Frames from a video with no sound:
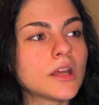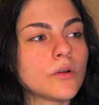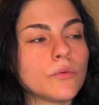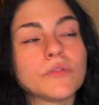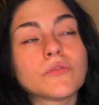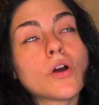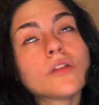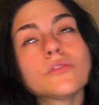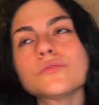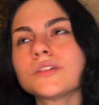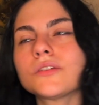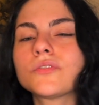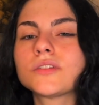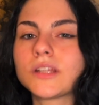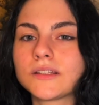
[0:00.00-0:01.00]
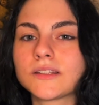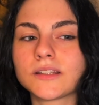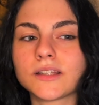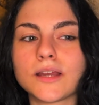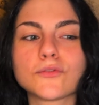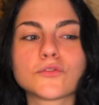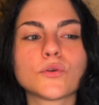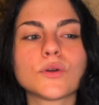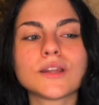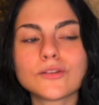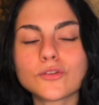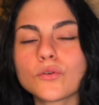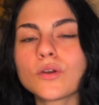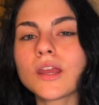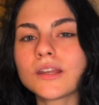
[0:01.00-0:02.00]
we've gone through different things in life. So it is
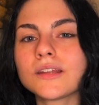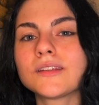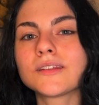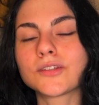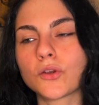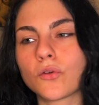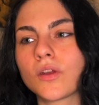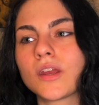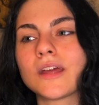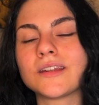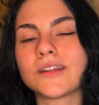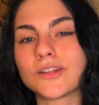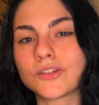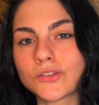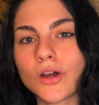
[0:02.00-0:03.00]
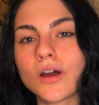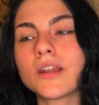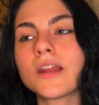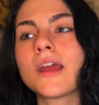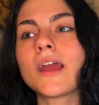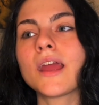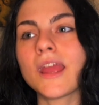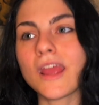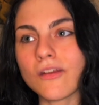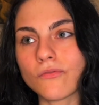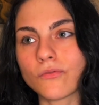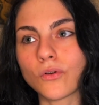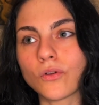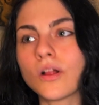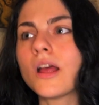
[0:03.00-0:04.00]
okay to disagree, and it is not
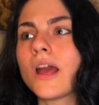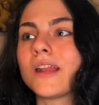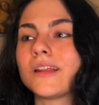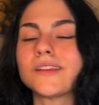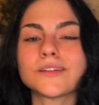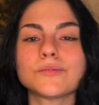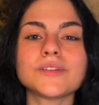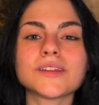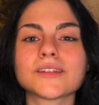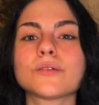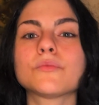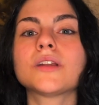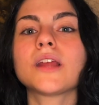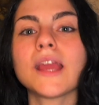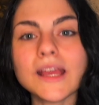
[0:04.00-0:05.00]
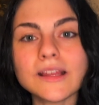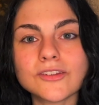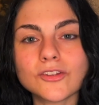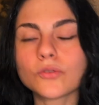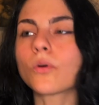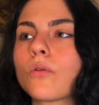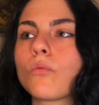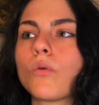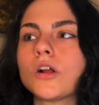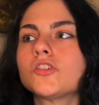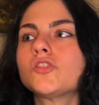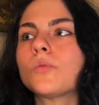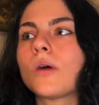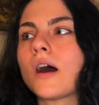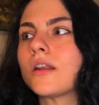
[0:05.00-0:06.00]
hateful. And it doesn't mean that someone hates you wants
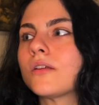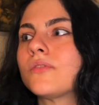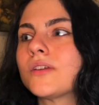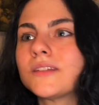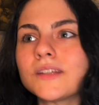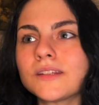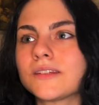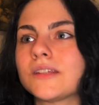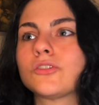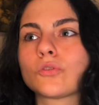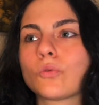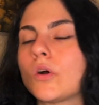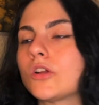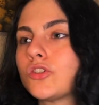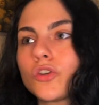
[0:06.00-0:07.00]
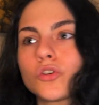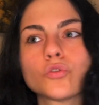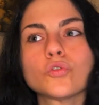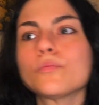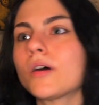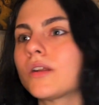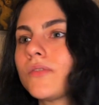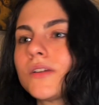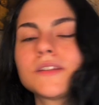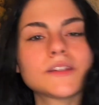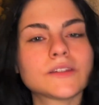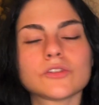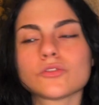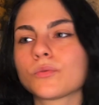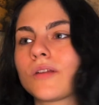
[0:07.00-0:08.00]
you out of existence or wants your group out of
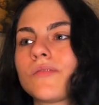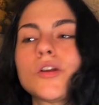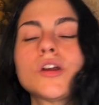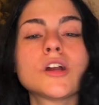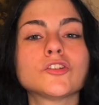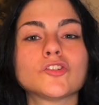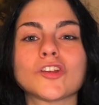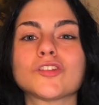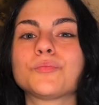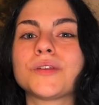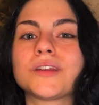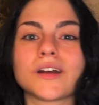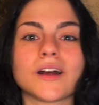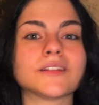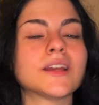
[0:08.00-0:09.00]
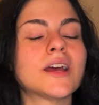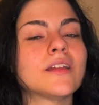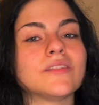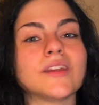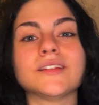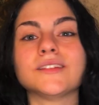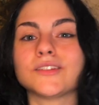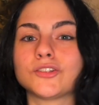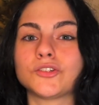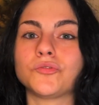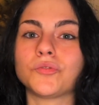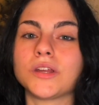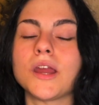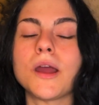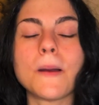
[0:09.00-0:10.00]
existence or whatever, just because they
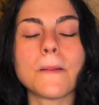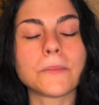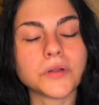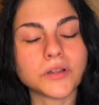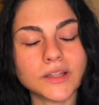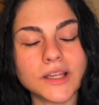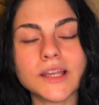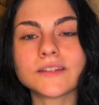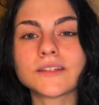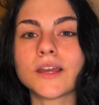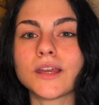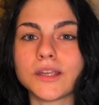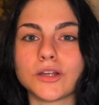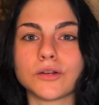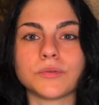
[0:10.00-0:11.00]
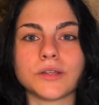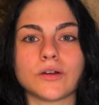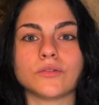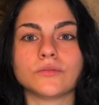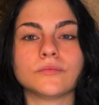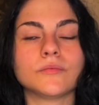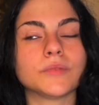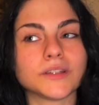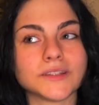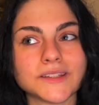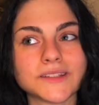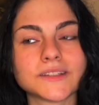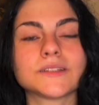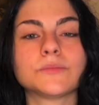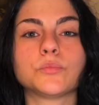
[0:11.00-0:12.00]
disagree. Please hear me out, because
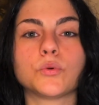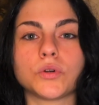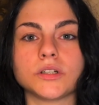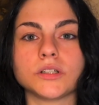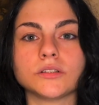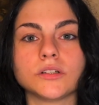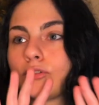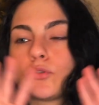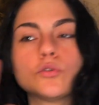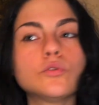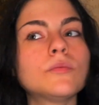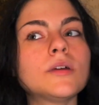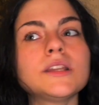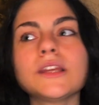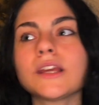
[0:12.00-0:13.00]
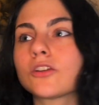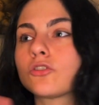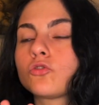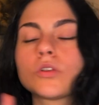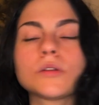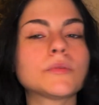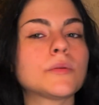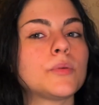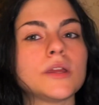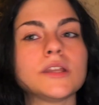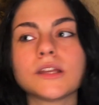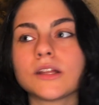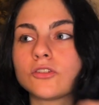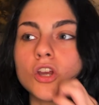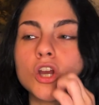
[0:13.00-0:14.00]
this is important. Too many extreme
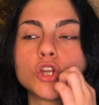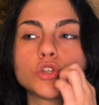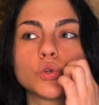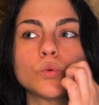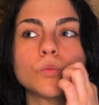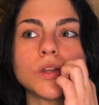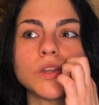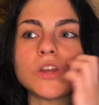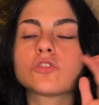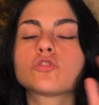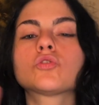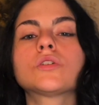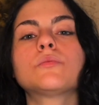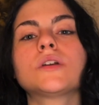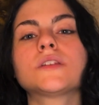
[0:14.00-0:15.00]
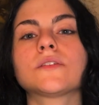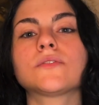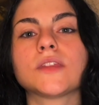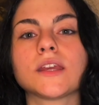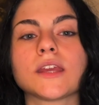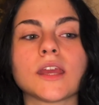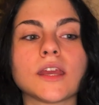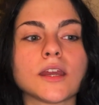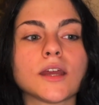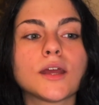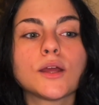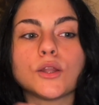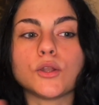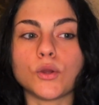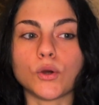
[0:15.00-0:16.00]
opinions, too many extreme ways of thinking.
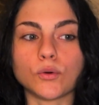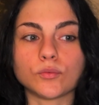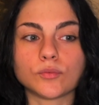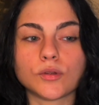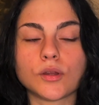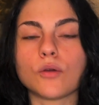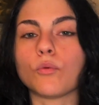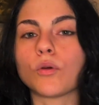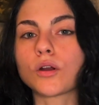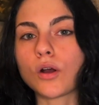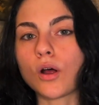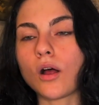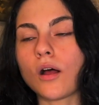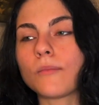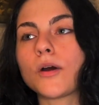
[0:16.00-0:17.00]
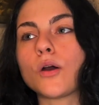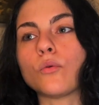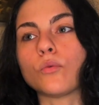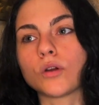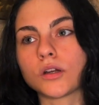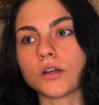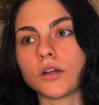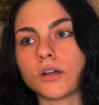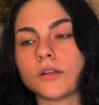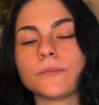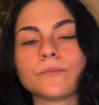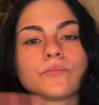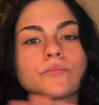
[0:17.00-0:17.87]
No, we're calm, we're good.